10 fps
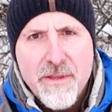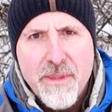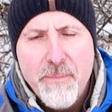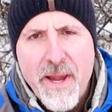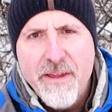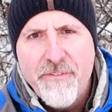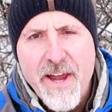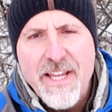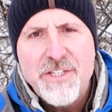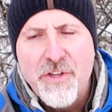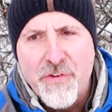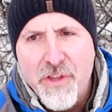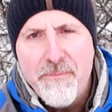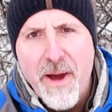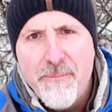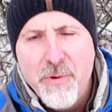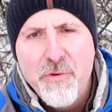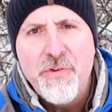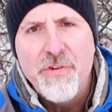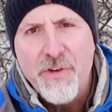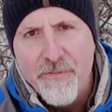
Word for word: The main advantage to slip-on boots is